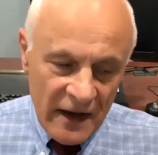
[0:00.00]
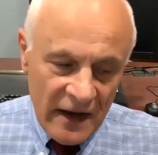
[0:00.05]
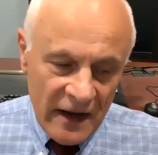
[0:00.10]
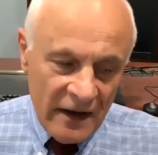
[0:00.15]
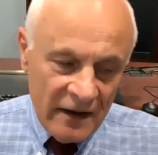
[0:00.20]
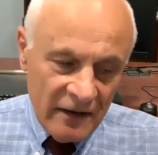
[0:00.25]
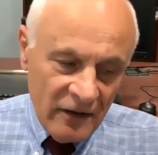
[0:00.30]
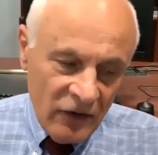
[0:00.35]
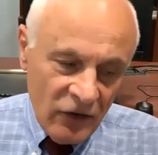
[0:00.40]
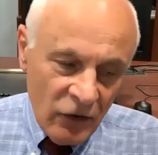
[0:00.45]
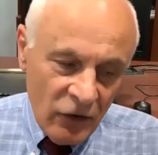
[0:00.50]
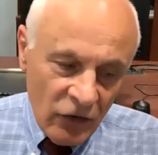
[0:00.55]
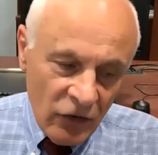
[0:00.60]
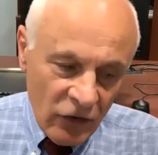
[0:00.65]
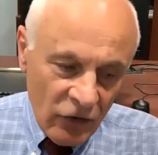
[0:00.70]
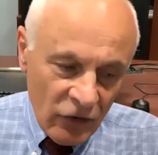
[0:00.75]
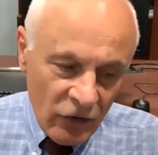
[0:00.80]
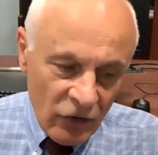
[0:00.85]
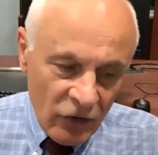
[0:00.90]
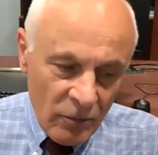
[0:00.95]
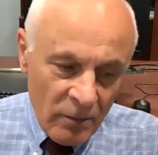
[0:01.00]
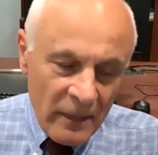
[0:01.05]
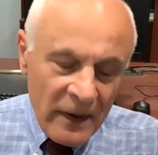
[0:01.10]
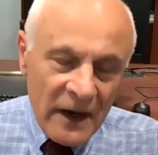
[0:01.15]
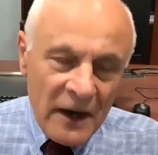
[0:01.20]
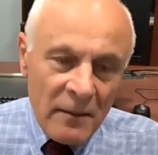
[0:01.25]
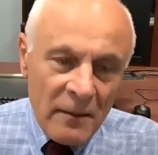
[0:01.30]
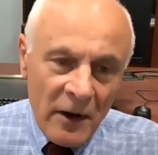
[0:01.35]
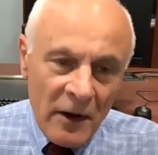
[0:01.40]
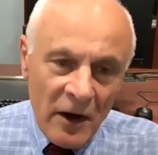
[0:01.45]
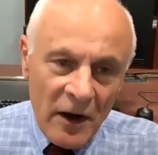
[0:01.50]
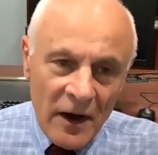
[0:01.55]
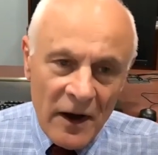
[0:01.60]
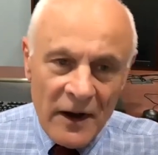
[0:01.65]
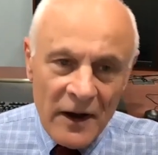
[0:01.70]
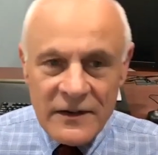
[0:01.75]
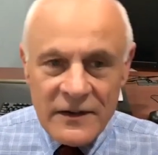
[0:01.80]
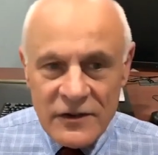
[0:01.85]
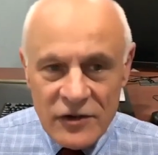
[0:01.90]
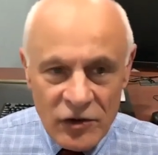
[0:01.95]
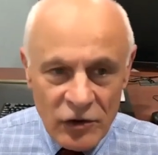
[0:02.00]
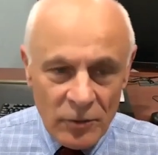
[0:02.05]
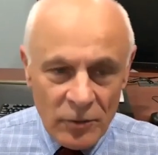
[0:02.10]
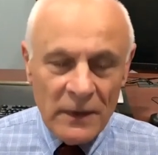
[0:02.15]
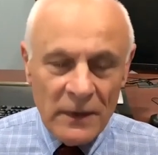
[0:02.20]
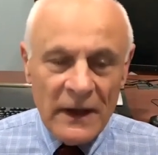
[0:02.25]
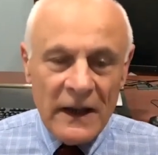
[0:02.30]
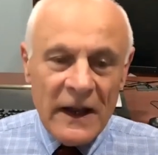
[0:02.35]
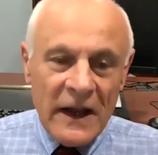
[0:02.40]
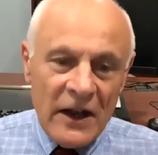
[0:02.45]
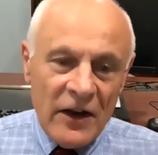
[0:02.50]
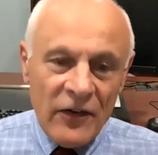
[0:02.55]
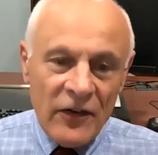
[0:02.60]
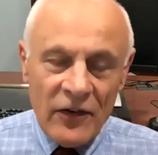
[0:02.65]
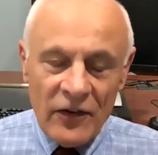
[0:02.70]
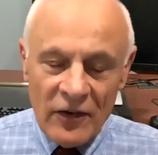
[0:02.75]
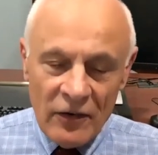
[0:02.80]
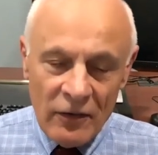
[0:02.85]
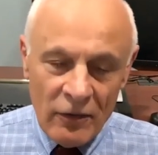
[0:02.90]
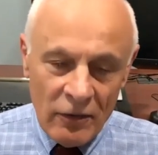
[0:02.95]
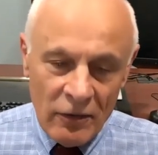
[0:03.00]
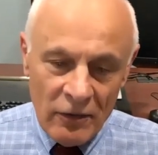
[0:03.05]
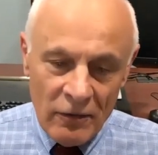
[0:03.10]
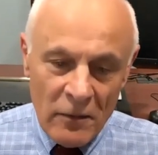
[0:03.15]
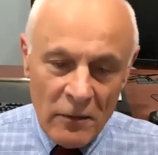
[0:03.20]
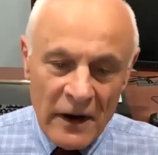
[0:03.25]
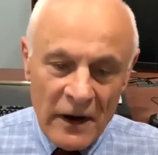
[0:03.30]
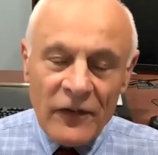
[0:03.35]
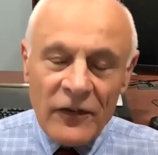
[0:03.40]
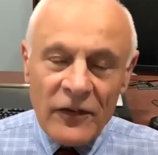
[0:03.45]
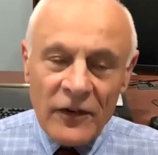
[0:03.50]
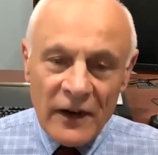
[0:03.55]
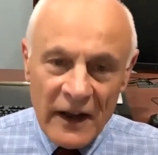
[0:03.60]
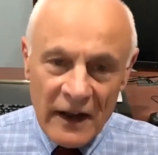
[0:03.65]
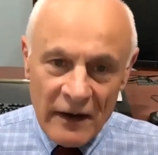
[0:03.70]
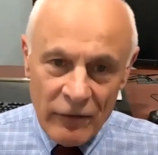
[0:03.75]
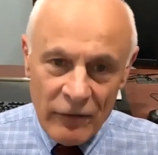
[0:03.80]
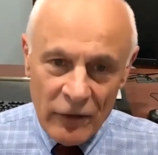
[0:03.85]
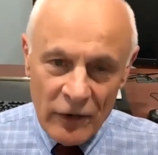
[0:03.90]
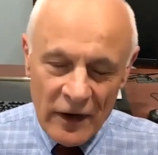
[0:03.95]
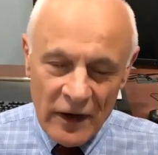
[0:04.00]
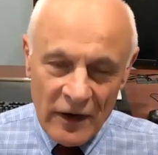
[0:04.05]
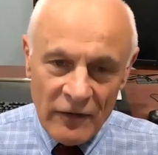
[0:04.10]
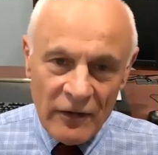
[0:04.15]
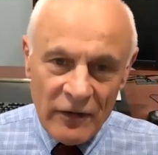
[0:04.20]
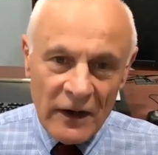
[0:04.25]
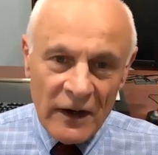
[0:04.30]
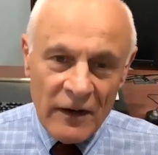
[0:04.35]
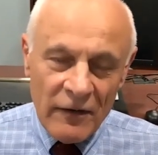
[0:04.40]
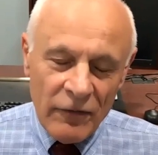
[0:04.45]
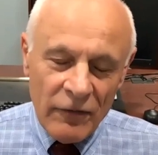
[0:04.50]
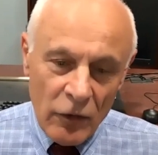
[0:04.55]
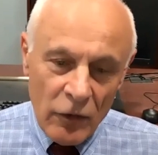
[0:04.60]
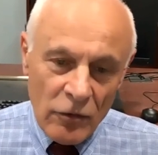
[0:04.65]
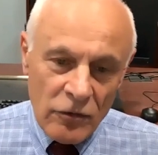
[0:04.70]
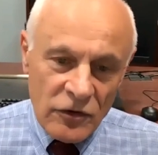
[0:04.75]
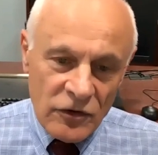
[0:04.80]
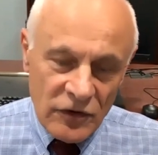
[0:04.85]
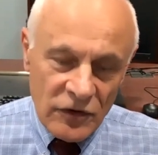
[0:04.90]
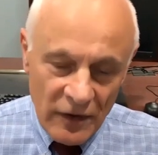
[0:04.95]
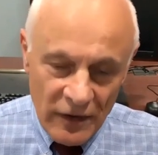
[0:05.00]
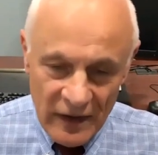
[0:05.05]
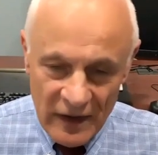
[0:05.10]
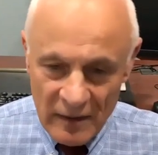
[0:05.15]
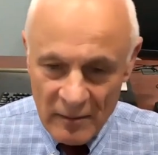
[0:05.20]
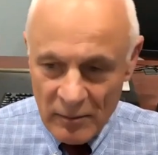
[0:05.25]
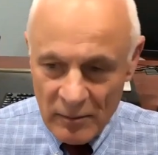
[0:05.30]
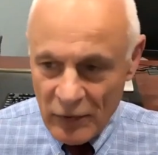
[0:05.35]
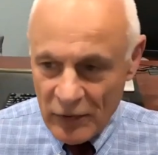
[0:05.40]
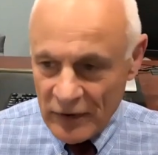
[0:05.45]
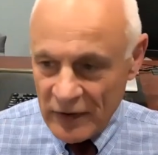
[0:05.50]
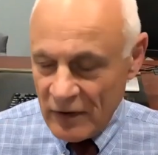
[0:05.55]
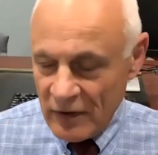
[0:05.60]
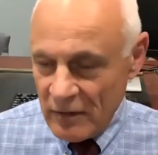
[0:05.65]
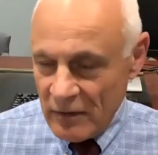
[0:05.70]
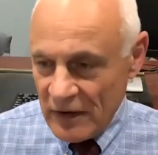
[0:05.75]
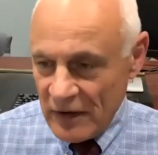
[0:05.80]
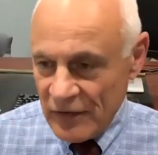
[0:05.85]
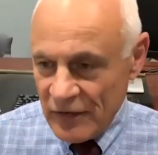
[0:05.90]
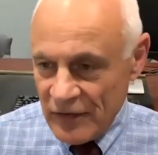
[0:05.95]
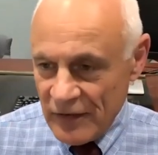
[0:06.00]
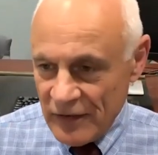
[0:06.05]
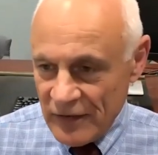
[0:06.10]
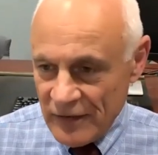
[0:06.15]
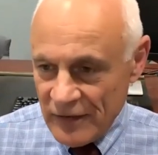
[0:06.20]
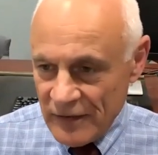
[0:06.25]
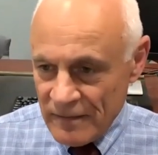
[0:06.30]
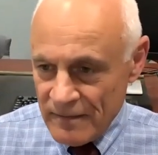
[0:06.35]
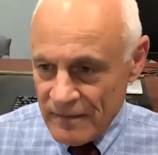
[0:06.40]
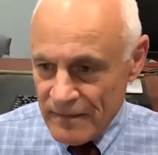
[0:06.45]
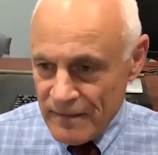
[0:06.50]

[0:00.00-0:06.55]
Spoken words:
and to minimize duplication or wasted effort and really focus on the important questions.